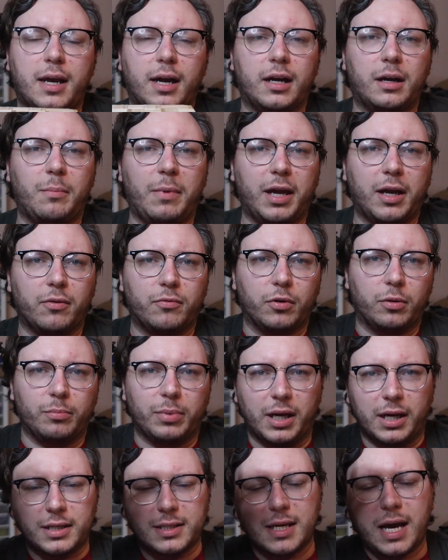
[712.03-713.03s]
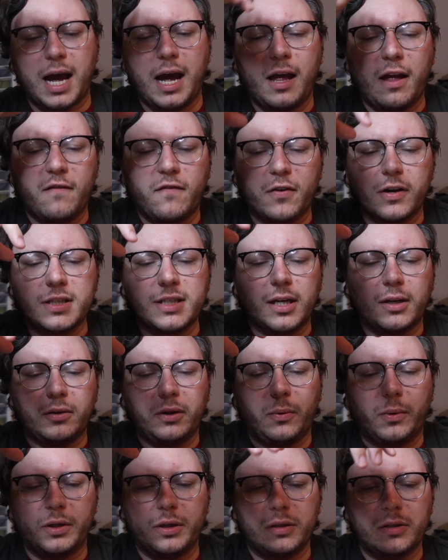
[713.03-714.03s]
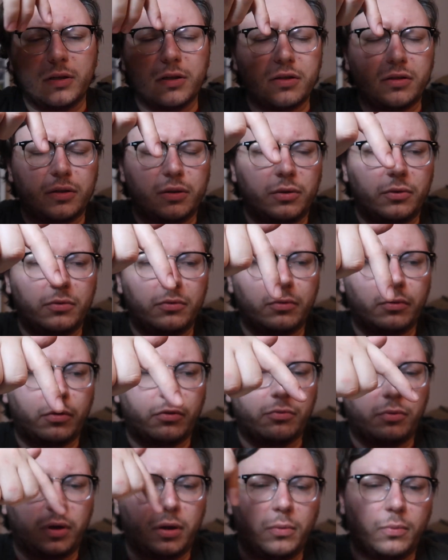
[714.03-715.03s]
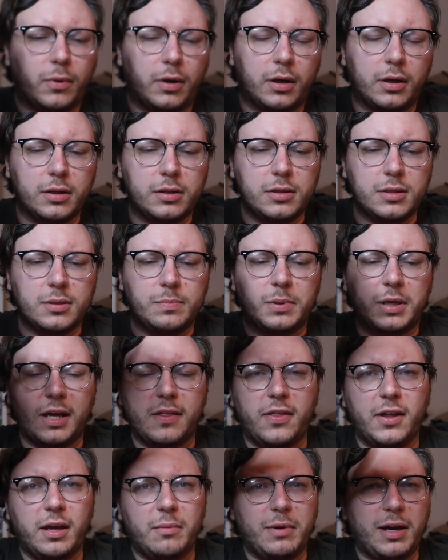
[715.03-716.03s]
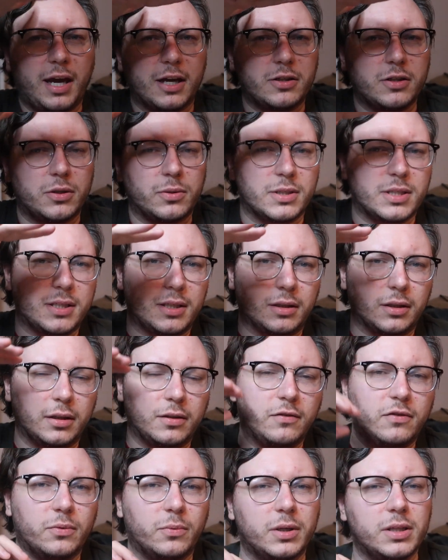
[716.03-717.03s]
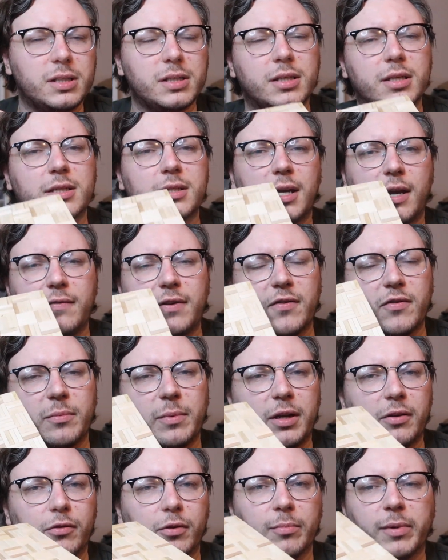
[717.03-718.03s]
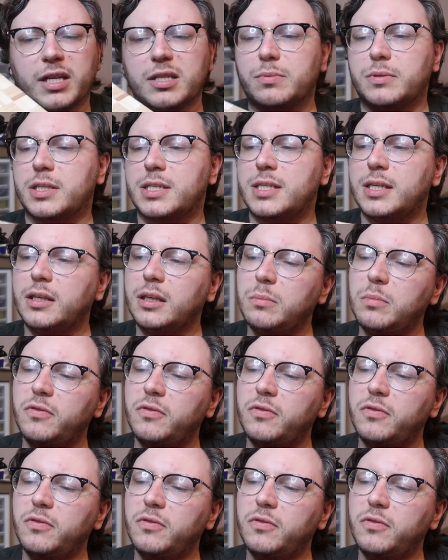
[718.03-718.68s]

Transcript: I'm gonna make a room box. First I only wanted to do 3 walls, but I think I might actually do a ceiling for once, because I've never made a room box with a ceiling